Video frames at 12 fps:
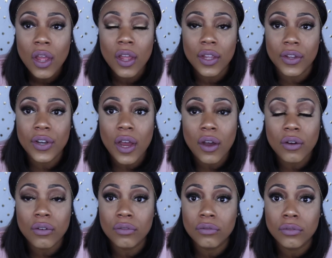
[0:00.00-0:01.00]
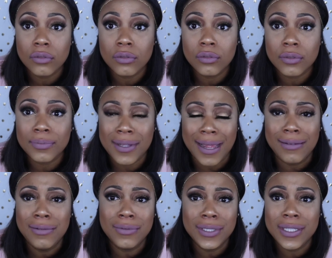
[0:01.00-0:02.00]
you know, be like,
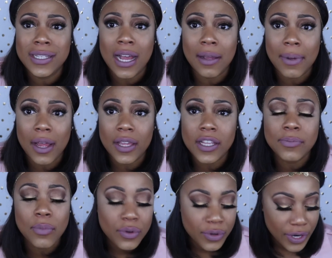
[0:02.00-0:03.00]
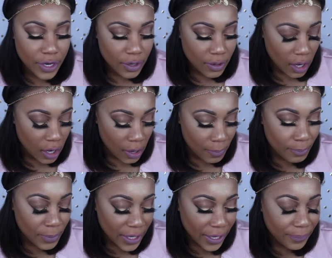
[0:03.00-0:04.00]
oh, what she talking about? It's boring.
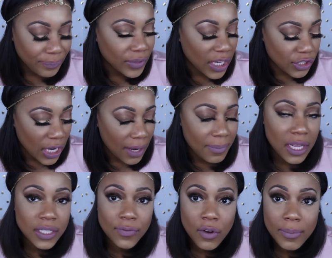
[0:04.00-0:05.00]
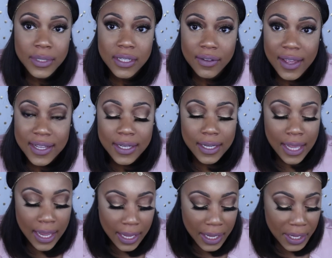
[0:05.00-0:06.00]
But I try to be as informative as I
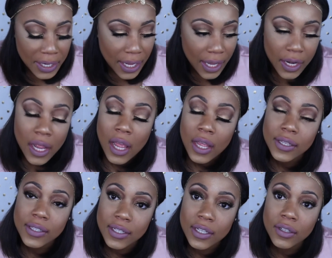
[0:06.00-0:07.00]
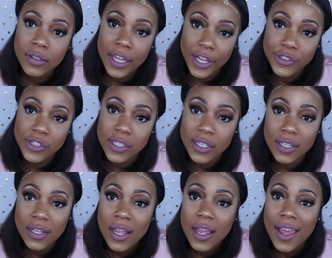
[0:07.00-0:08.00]
can and still
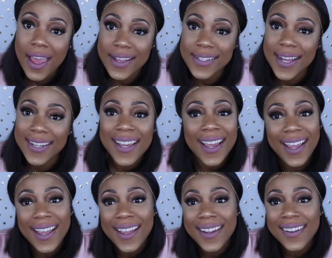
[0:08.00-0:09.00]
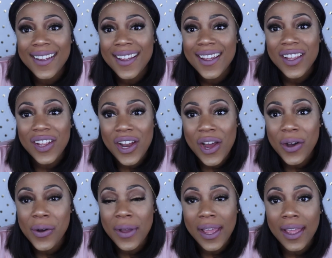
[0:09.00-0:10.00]
interesting as I can, you
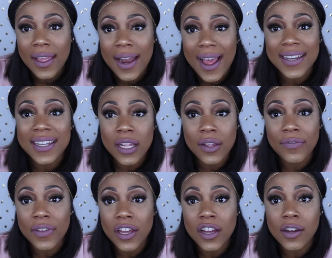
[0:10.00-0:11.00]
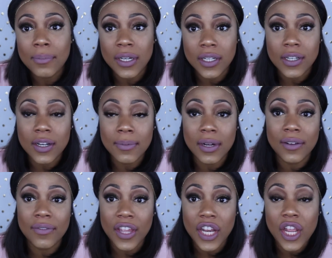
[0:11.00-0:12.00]
know. And I did film a
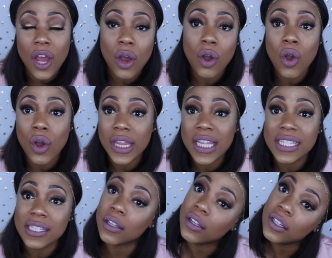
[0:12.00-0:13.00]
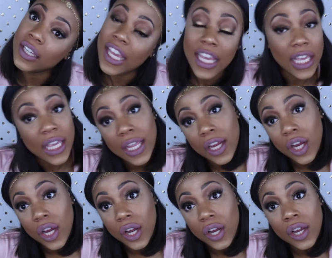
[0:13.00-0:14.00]
video on this look
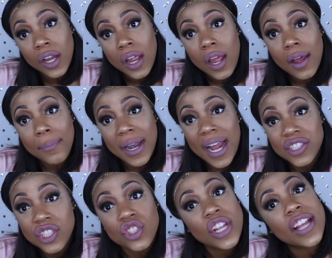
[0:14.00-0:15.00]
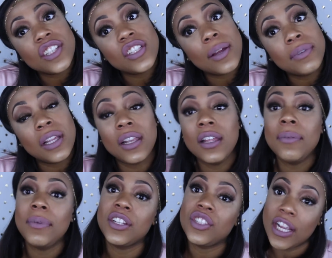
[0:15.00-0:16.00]
here, but I just changed up the lip
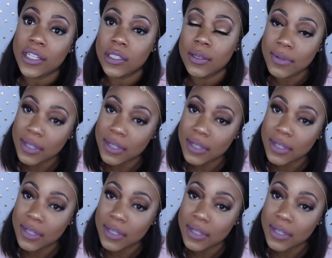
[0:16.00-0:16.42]
and changed up